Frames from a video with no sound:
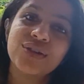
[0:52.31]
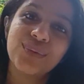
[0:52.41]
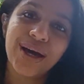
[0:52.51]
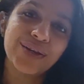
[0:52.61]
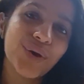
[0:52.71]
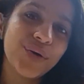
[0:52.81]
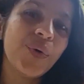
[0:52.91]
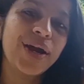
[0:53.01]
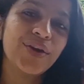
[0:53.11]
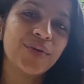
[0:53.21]
So I thought,
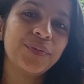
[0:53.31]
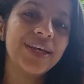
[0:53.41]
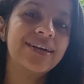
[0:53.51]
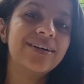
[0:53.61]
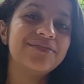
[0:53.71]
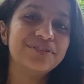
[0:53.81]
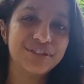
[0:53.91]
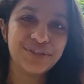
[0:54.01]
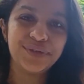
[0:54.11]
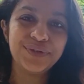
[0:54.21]
why not make a
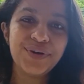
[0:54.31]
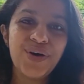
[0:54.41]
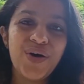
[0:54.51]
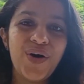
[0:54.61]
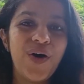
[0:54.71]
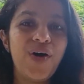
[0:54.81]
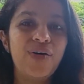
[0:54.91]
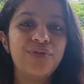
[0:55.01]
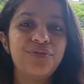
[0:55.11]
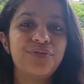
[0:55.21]
video
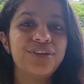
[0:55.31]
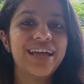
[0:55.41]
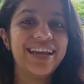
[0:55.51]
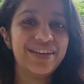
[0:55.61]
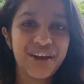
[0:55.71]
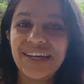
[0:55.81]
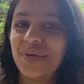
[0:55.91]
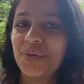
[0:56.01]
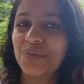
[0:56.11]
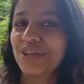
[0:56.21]
of getting
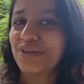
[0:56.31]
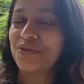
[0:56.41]
ready with